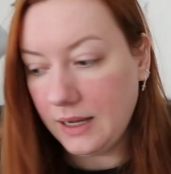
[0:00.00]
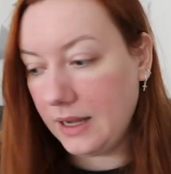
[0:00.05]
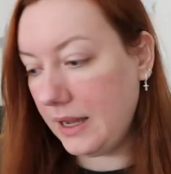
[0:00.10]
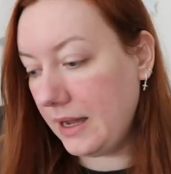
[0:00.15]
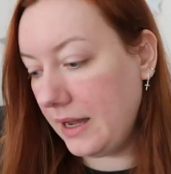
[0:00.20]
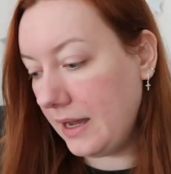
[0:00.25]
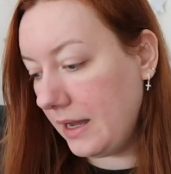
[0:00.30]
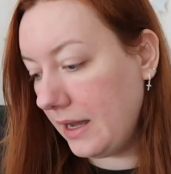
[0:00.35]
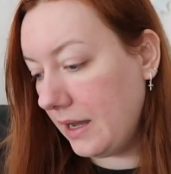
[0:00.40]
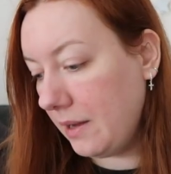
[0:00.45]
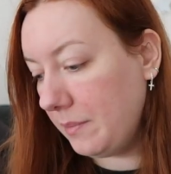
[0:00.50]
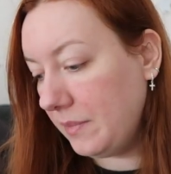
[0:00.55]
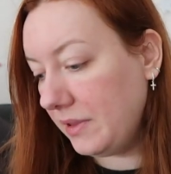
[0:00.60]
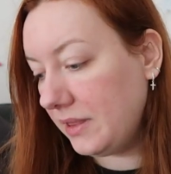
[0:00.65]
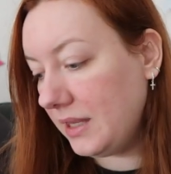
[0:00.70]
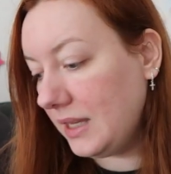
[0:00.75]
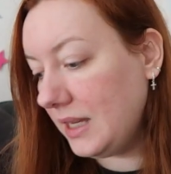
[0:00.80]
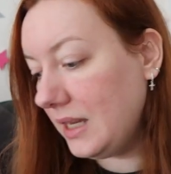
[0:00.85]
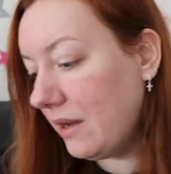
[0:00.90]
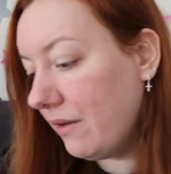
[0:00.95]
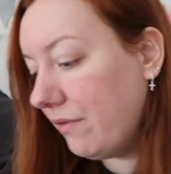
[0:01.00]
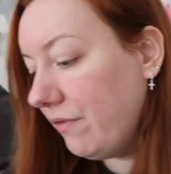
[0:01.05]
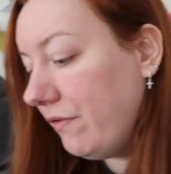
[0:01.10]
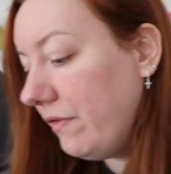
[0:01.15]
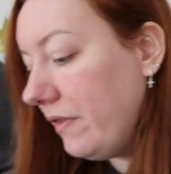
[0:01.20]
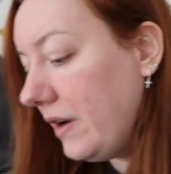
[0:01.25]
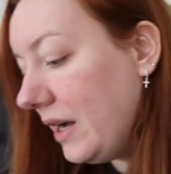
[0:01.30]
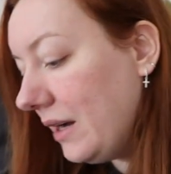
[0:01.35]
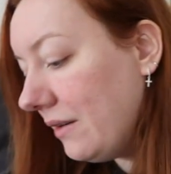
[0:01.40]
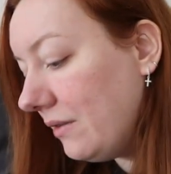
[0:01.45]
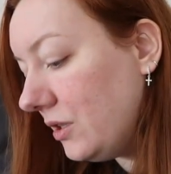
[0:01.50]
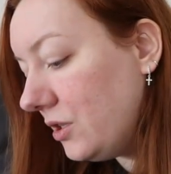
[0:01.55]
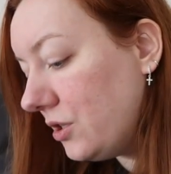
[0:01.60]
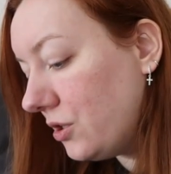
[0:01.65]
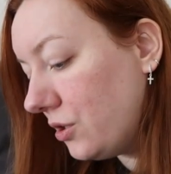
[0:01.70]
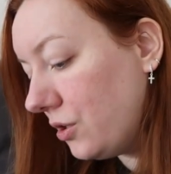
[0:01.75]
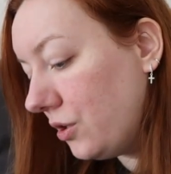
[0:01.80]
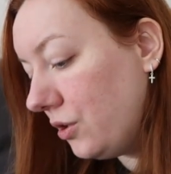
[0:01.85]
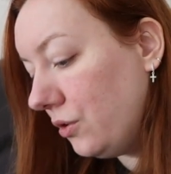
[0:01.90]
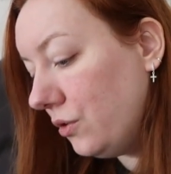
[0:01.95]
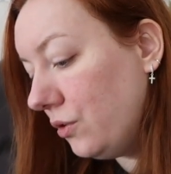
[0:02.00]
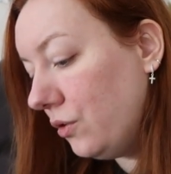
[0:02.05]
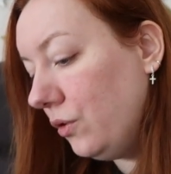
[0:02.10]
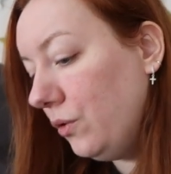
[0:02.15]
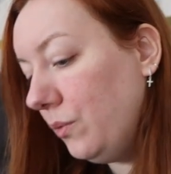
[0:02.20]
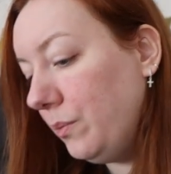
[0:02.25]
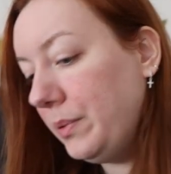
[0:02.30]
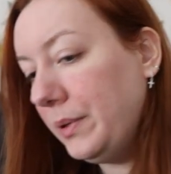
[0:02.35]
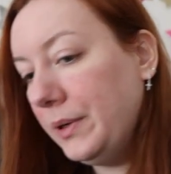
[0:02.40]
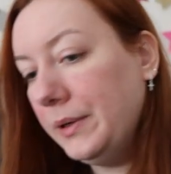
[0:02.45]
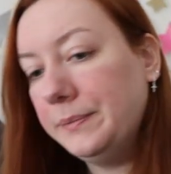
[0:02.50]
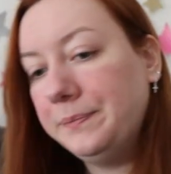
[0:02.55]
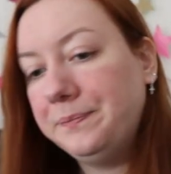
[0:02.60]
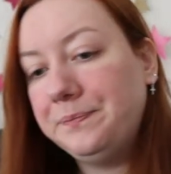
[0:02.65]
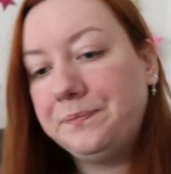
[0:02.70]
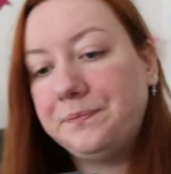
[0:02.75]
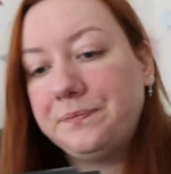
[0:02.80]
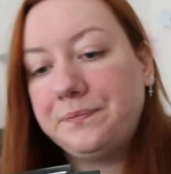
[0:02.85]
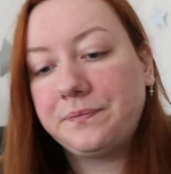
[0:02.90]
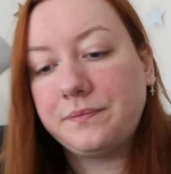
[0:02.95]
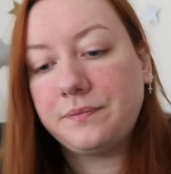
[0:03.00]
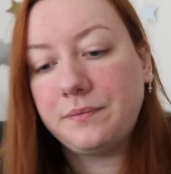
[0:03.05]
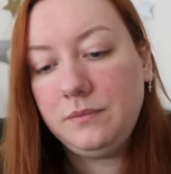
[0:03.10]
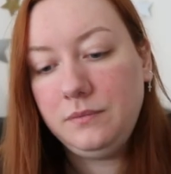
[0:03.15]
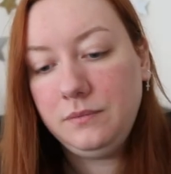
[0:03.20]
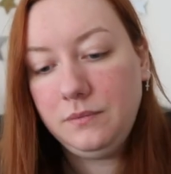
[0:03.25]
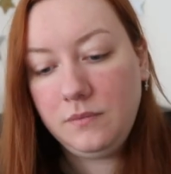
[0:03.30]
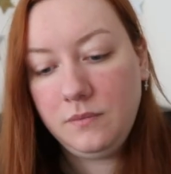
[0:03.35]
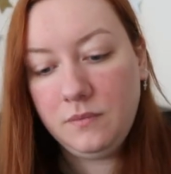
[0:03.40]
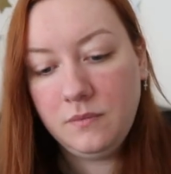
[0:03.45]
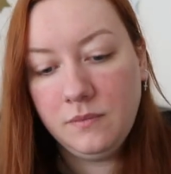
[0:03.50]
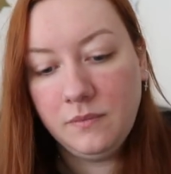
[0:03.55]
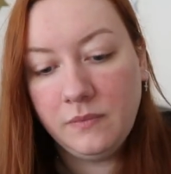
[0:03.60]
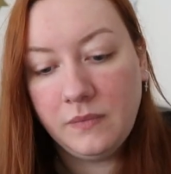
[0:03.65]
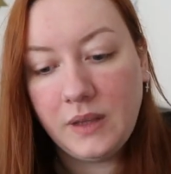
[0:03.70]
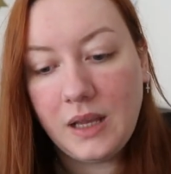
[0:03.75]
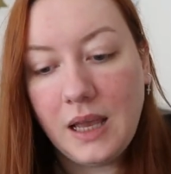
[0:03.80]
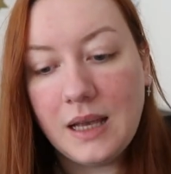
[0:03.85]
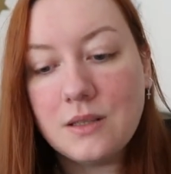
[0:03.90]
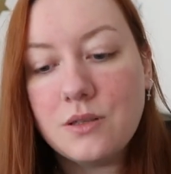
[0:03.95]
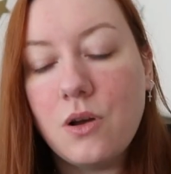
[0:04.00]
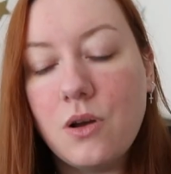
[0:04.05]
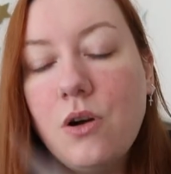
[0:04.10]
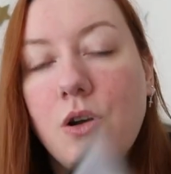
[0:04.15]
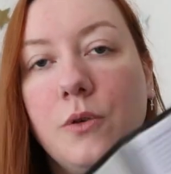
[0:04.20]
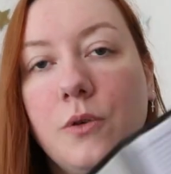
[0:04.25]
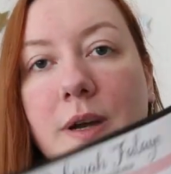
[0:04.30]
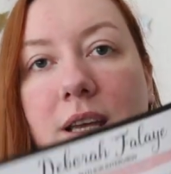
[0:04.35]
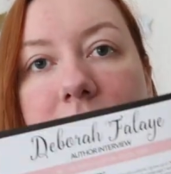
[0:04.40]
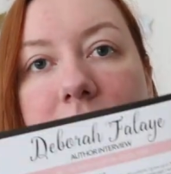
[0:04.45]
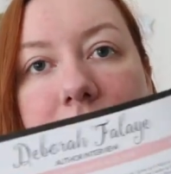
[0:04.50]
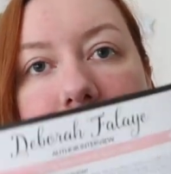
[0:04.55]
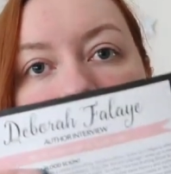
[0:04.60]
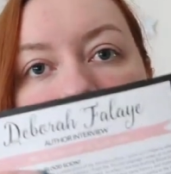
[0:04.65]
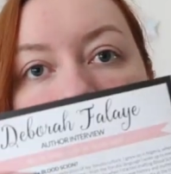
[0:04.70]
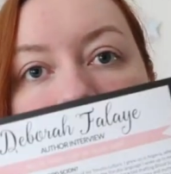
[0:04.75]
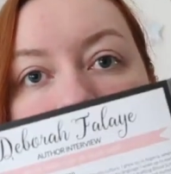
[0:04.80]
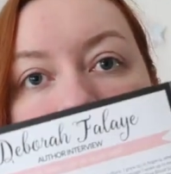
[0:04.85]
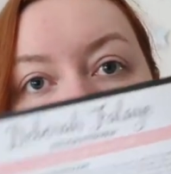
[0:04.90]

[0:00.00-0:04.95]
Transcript: The Fairy Scoop, as always, has an